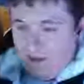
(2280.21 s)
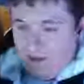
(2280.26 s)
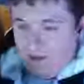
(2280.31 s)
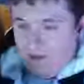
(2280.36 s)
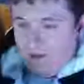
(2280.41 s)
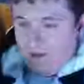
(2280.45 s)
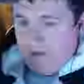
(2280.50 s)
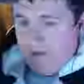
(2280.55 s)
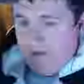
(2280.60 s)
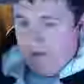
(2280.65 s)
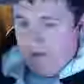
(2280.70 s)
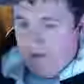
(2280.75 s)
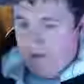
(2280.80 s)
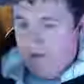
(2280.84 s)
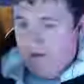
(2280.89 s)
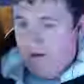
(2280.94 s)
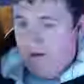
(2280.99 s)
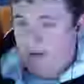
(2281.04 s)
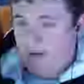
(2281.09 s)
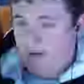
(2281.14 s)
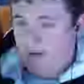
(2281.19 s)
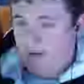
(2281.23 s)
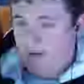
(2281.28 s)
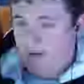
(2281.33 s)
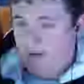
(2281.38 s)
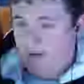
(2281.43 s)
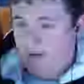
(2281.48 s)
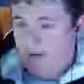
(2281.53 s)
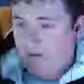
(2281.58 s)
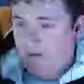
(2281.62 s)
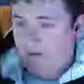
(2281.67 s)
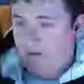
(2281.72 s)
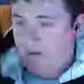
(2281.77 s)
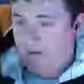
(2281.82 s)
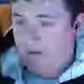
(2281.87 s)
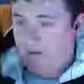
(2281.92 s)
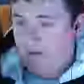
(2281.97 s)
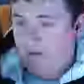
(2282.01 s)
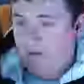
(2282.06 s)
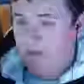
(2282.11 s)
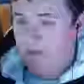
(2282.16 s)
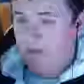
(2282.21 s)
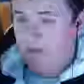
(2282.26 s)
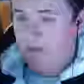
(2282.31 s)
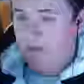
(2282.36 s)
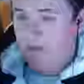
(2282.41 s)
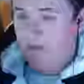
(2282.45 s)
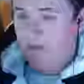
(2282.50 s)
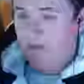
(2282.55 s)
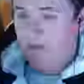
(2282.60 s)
Still, so let me run through